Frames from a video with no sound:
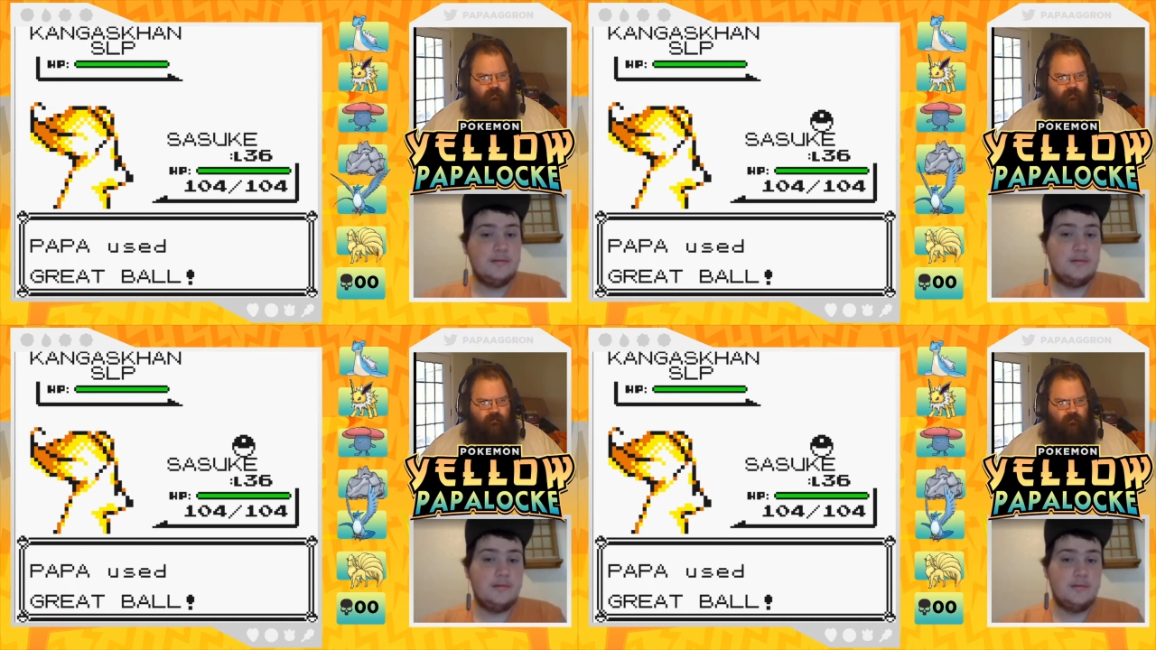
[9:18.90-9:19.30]

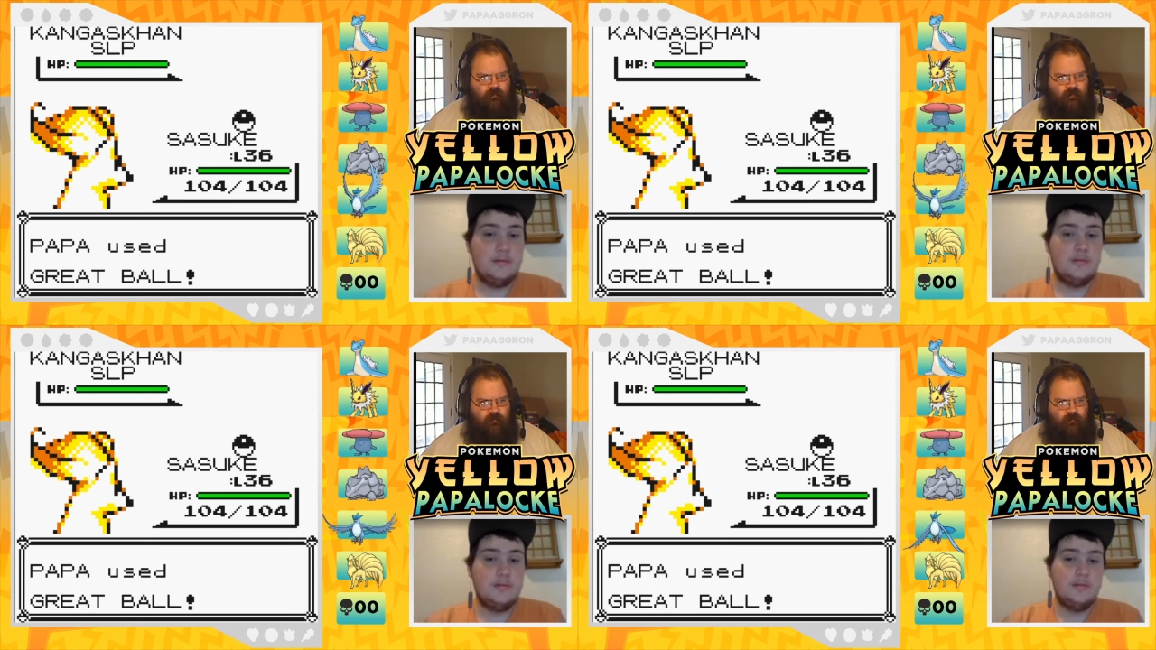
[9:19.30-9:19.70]

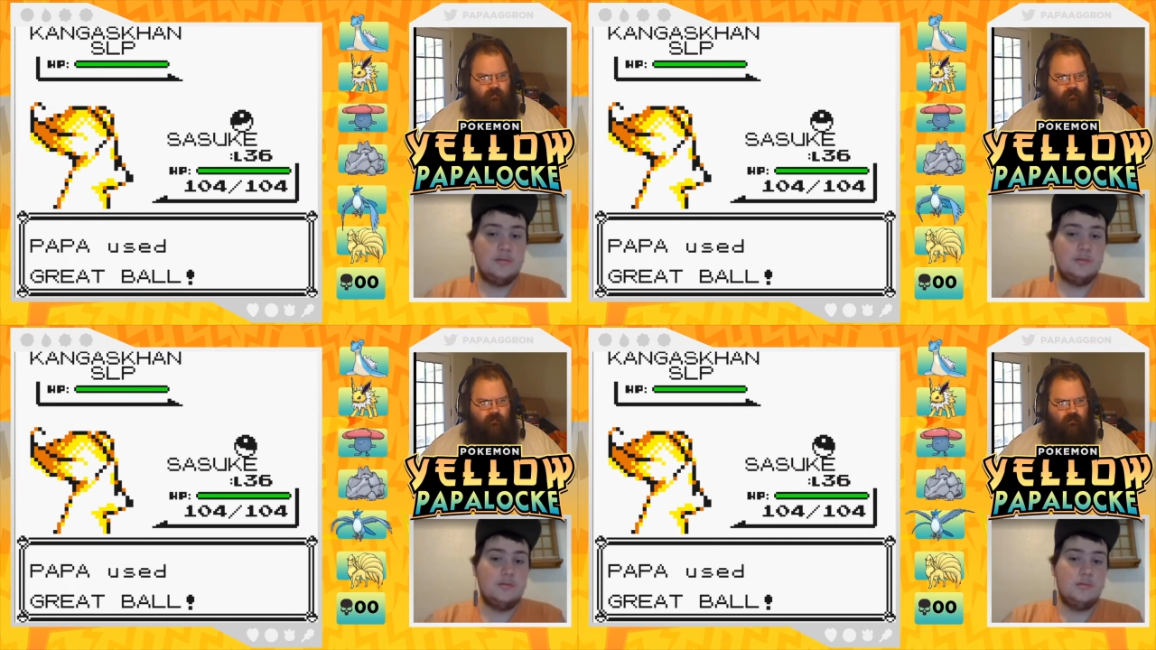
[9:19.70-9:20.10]

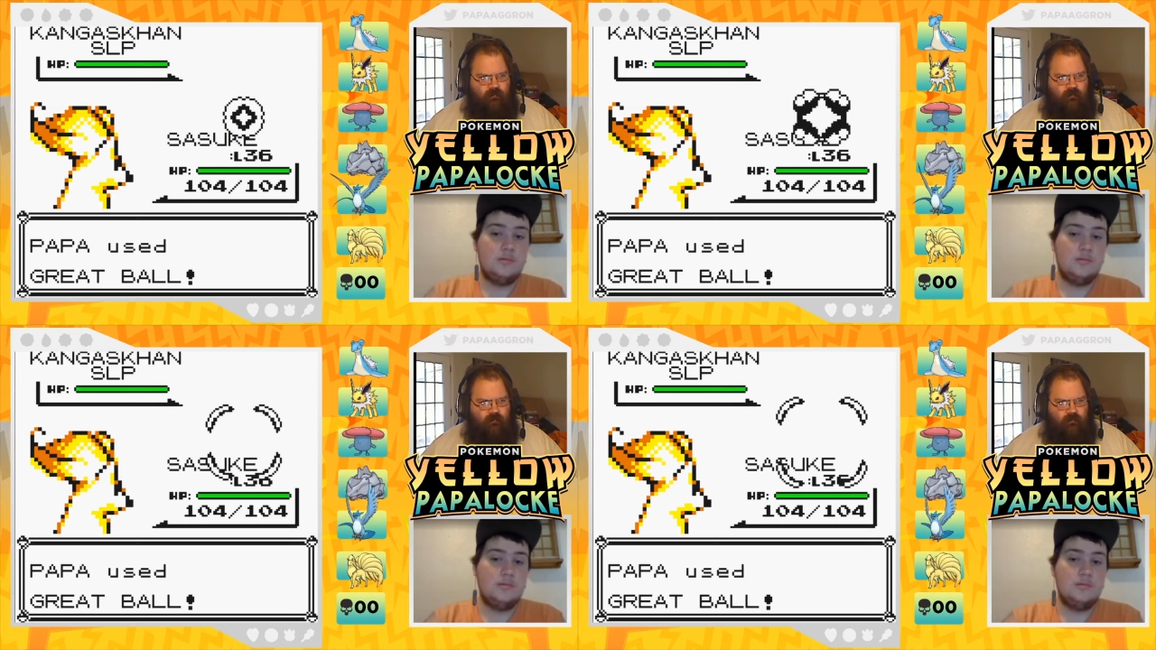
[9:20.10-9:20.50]

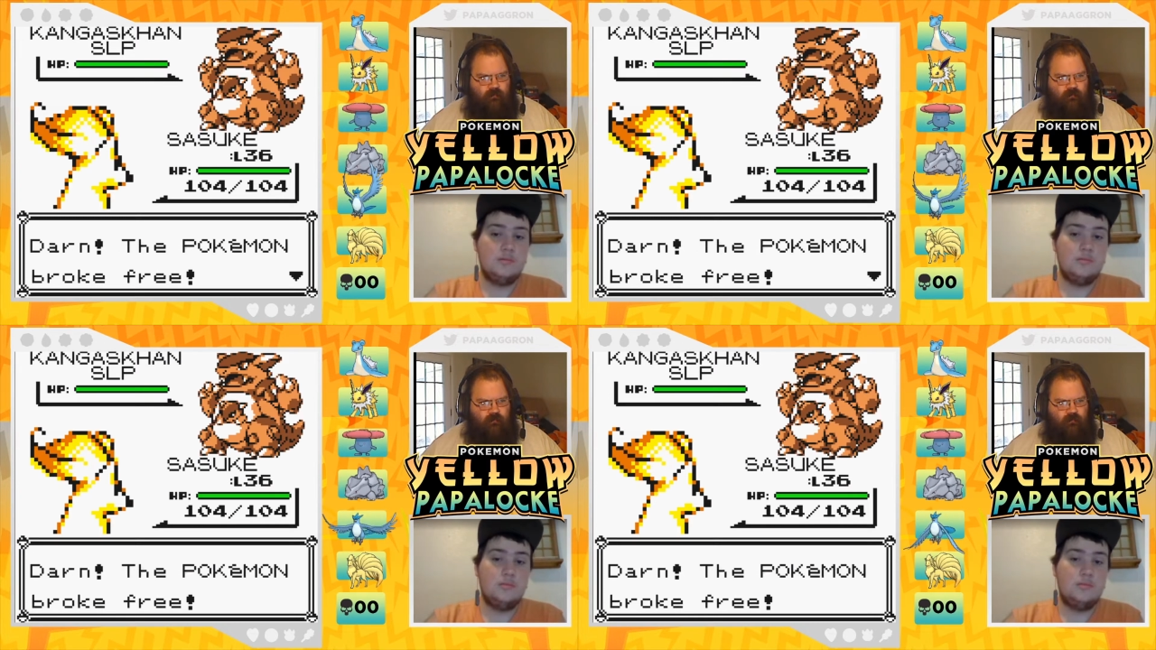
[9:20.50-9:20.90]

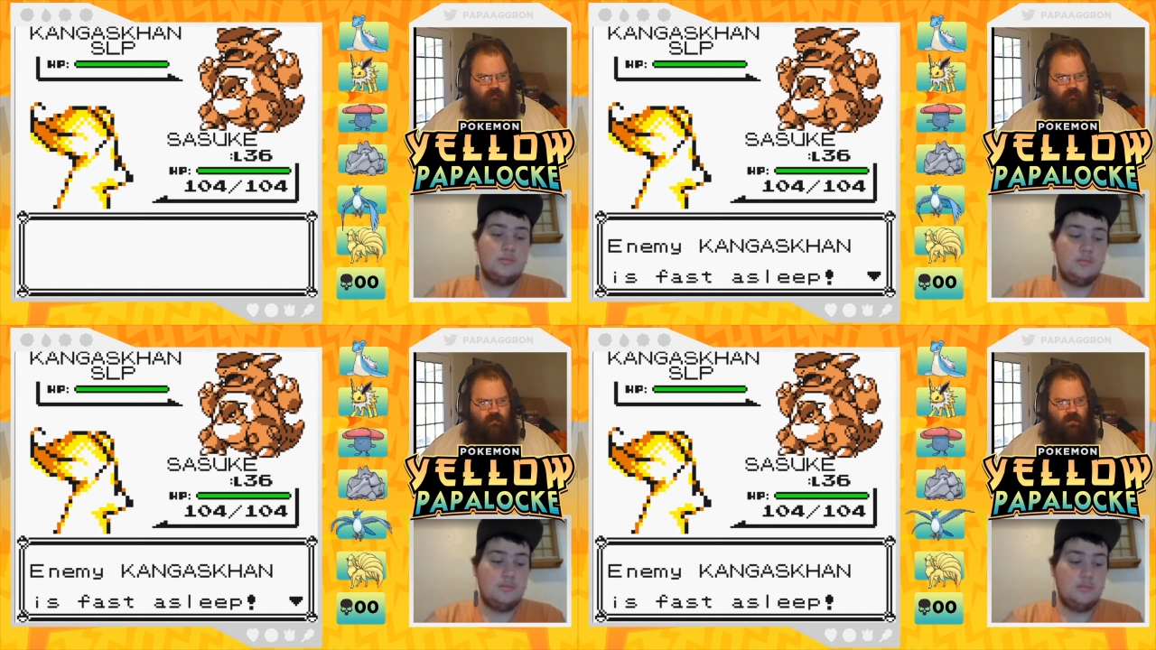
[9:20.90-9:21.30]

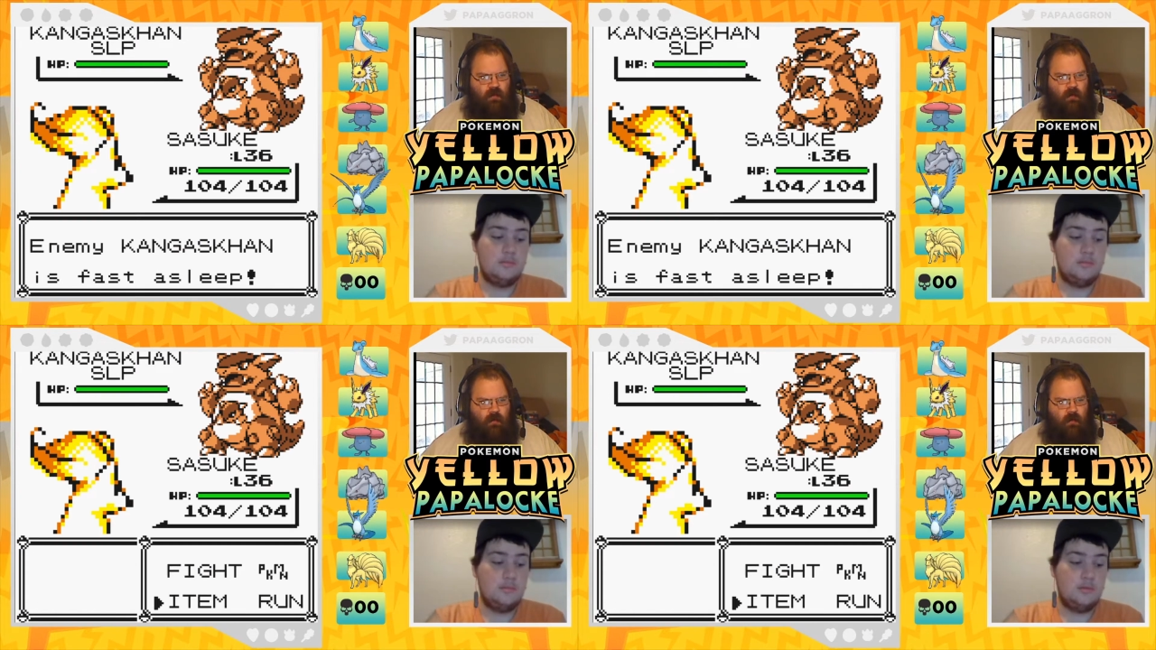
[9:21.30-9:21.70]

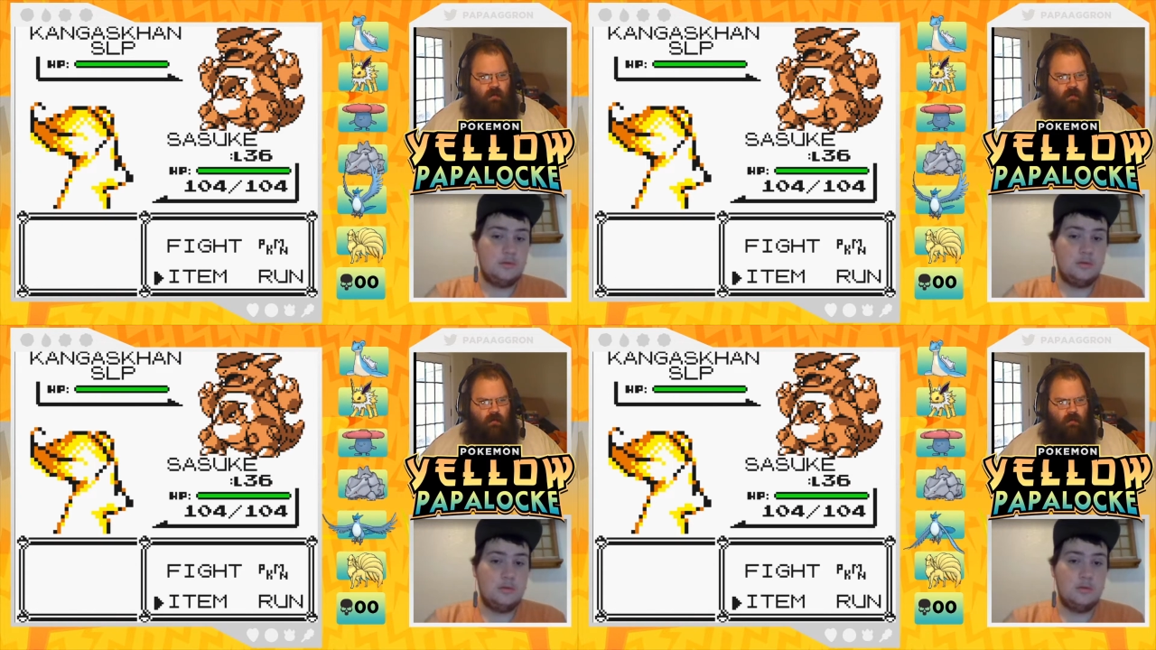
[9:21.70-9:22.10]

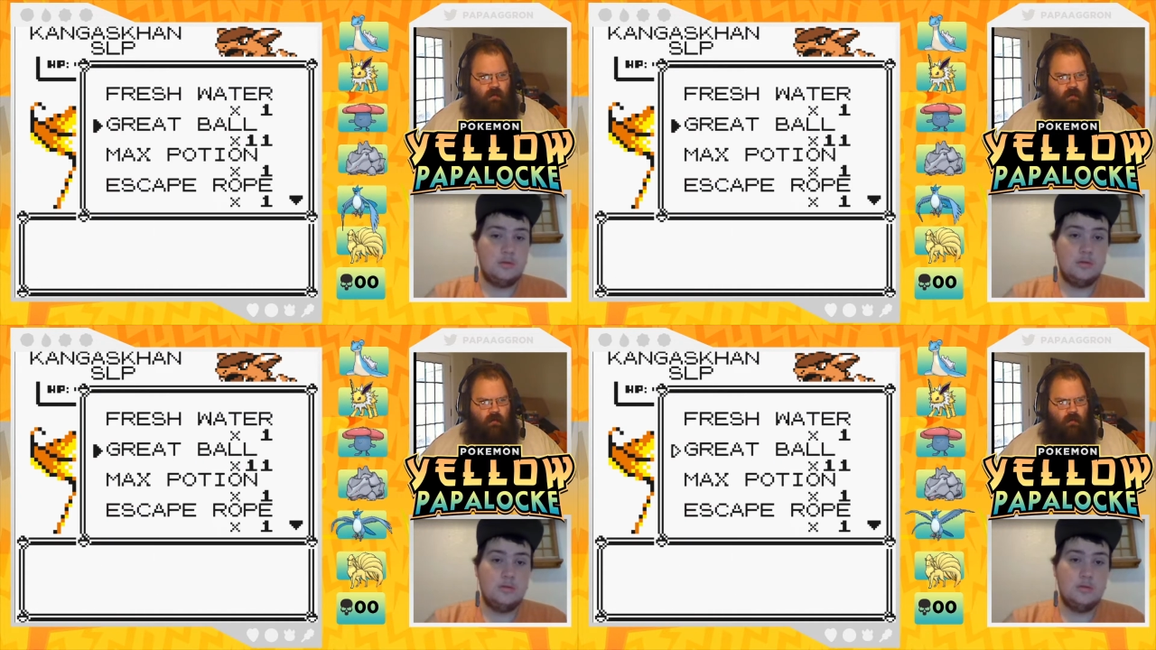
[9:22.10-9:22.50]

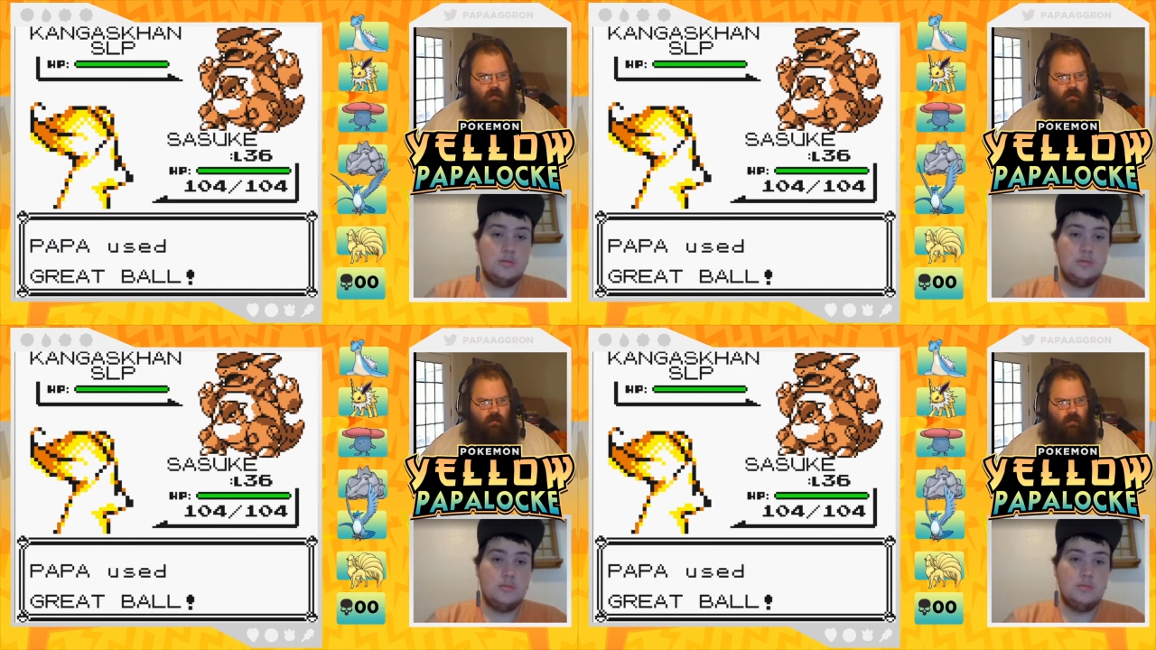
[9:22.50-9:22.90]

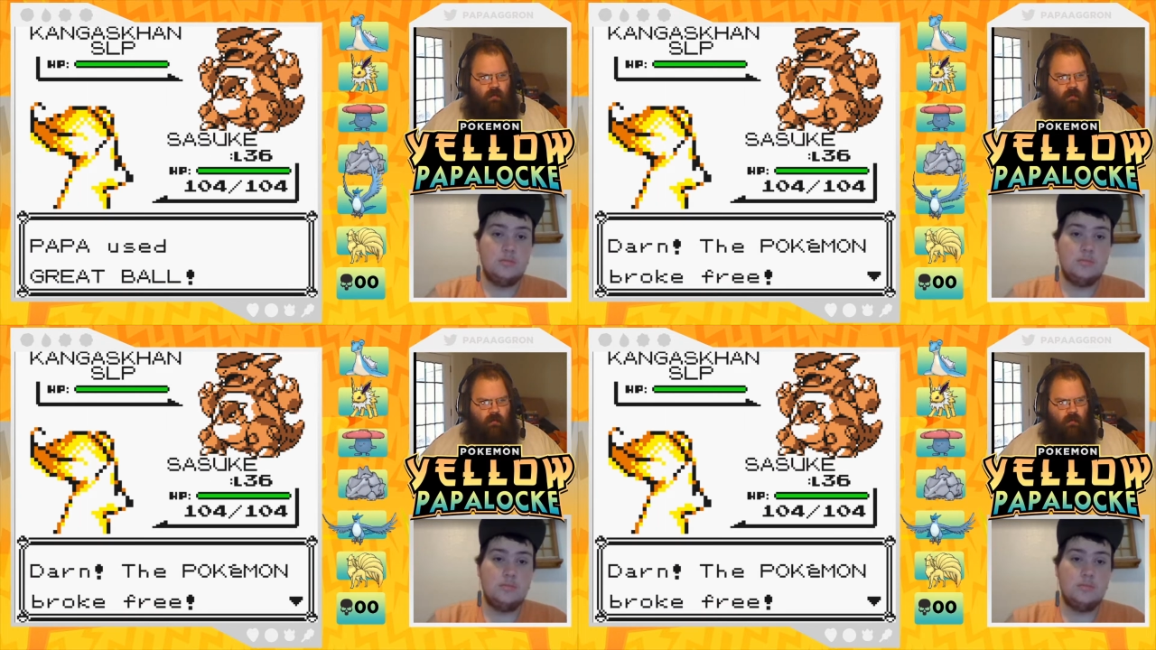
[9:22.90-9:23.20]
No one is speaking in this clip.